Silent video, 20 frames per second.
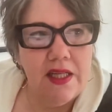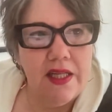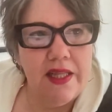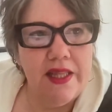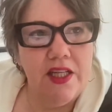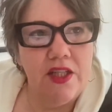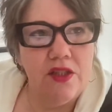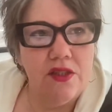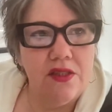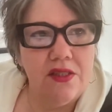
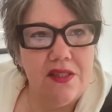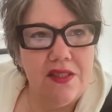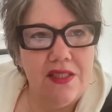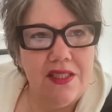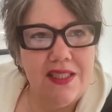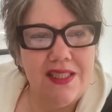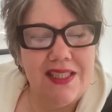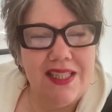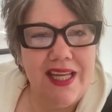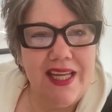
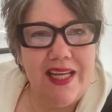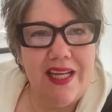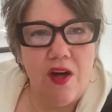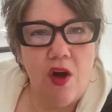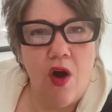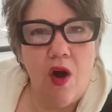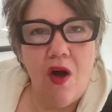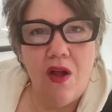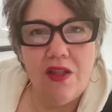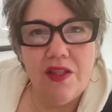it's like
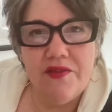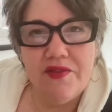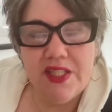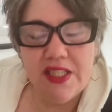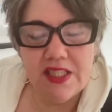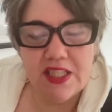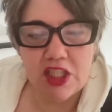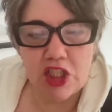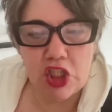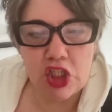all of
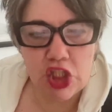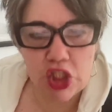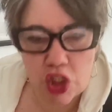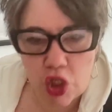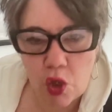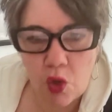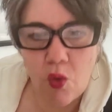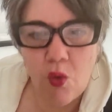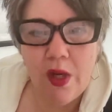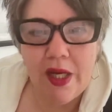this is
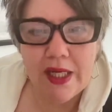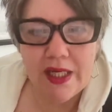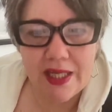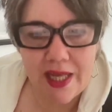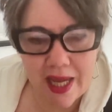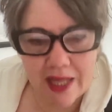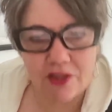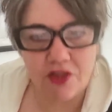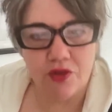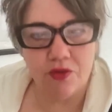so
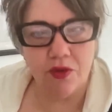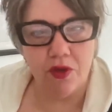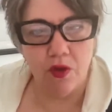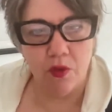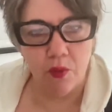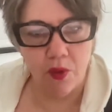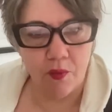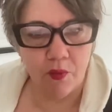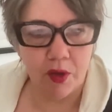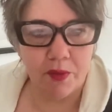
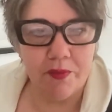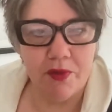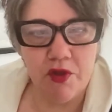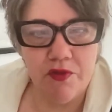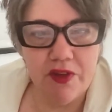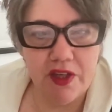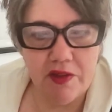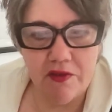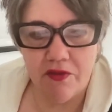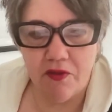natural when we're
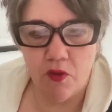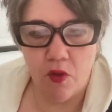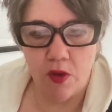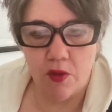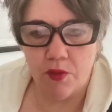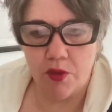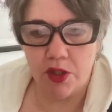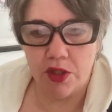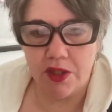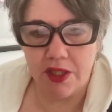moving
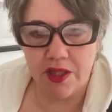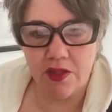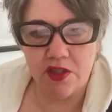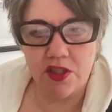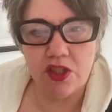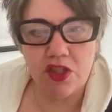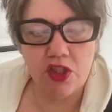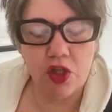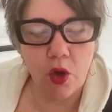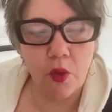forward and
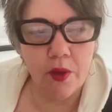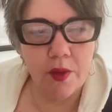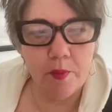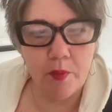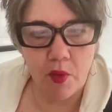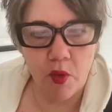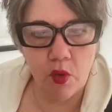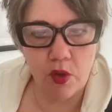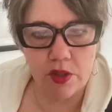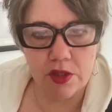so
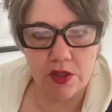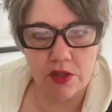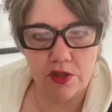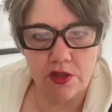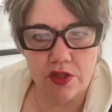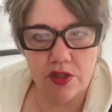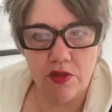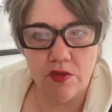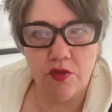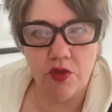
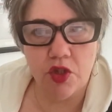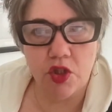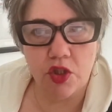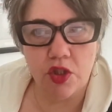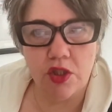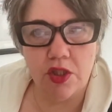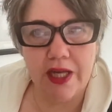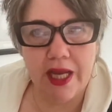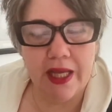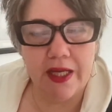important to
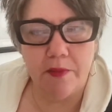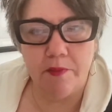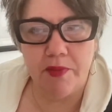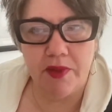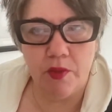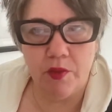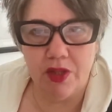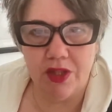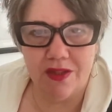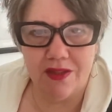learn how to
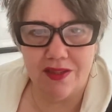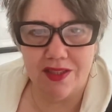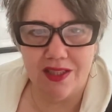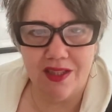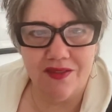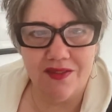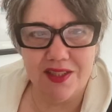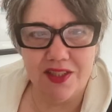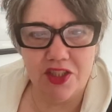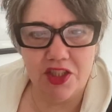be with ourselves.